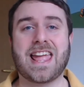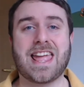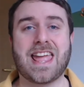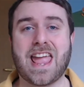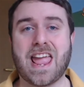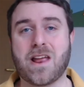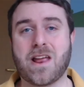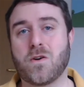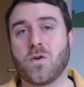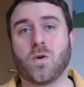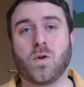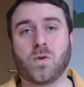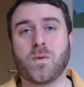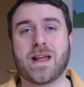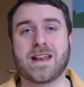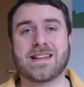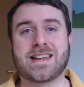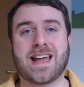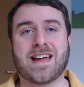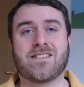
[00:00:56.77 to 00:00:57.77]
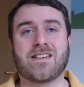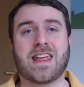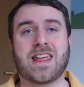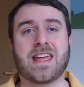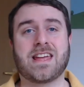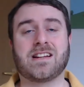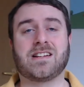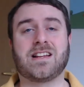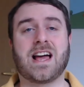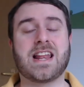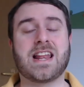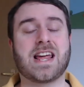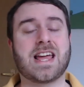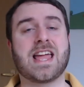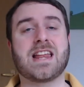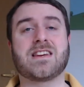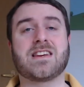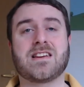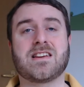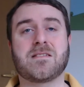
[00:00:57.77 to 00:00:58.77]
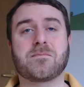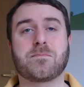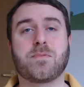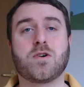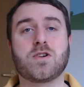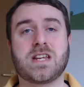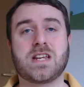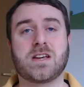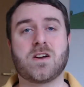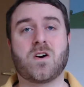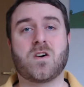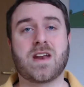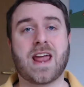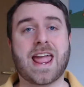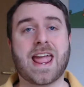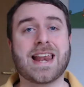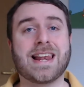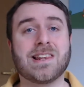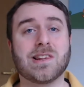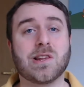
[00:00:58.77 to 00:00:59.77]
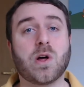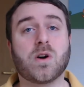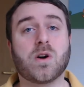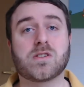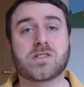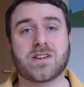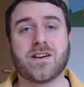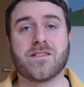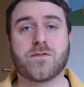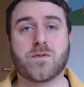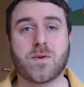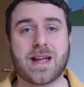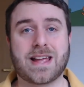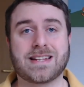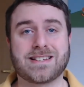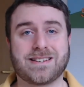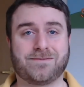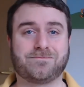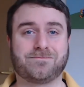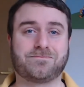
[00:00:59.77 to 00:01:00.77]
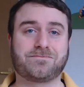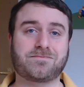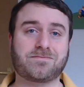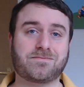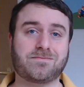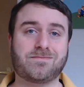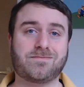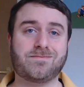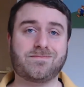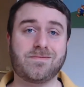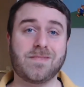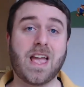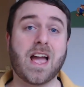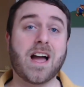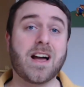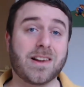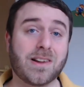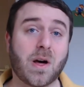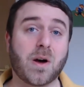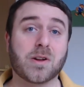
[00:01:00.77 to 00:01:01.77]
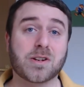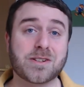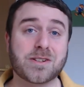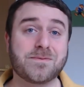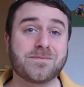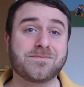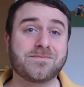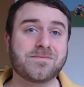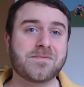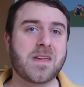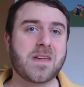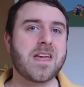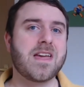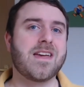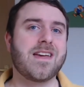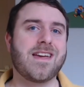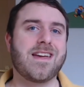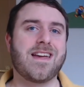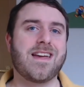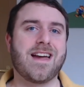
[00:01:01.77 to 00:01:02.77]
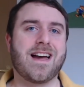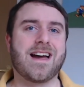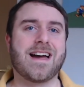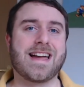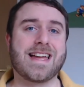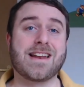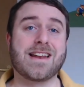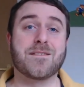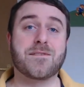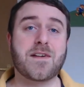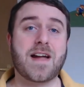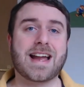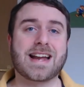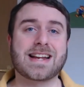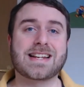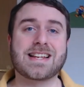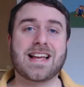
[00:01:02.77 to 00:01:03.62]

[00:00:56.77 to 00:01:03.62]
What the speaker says: it all went downhill, and I ended up putting on a lot of weight. A lot. In fact,